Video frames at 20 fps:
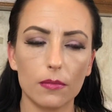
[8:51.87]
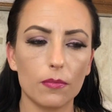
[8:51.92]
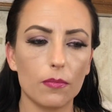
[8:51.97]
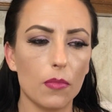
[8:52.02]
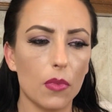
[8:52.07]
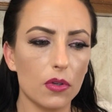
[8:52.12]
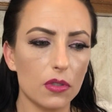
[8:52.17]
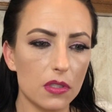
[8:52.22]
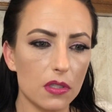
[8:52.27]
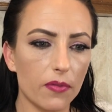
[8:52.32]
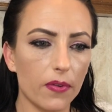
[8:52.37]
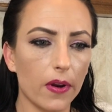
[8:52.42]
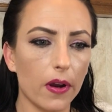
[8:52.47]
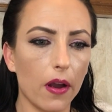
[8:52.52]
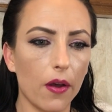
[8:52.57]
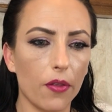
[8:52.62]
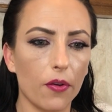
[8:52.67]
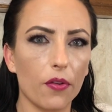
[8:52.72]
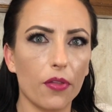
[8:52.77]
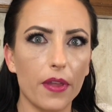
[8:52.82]
Most of
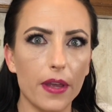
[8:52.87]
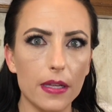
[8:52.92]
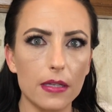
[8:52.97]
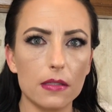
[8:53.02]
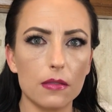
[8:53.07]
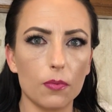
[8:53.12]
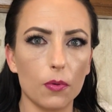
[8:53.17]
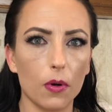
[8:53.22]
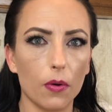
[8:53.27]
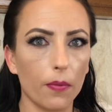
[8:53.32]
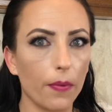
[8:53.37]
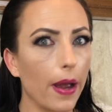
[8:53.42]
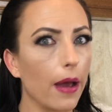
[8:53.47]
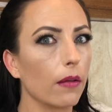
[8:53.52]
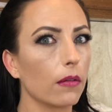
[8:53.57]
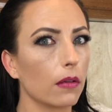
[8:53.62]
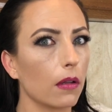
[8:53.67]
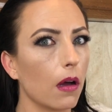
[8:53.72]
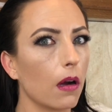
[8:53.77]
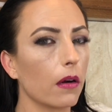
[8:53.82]
our other things were
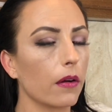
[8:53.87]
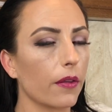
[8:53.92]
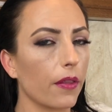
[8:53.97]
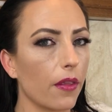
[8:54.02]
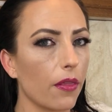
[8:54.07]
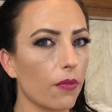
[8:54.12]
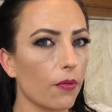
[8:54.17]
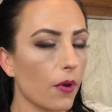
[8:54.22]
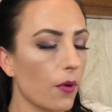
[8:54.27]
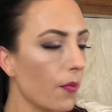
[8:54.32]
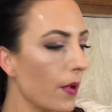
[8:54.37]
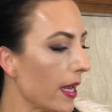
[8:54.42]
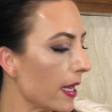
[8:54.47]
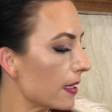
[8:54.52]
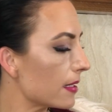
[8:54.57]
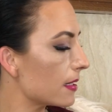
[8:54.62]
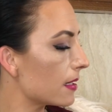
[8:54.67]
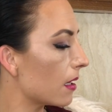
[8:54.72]
around longer than 3 weeks.